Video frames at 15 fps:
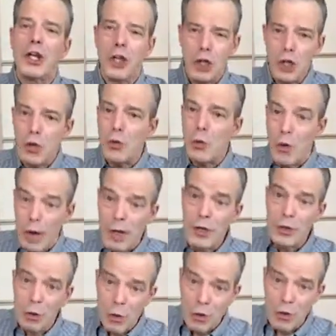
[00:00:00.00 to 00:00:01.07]
you
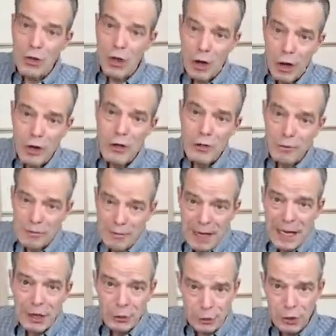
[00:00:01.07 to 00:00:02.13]
want your dog to
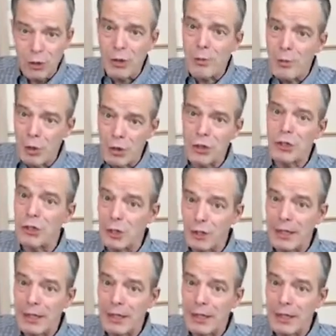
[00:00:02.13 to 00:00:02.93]
follow your emotional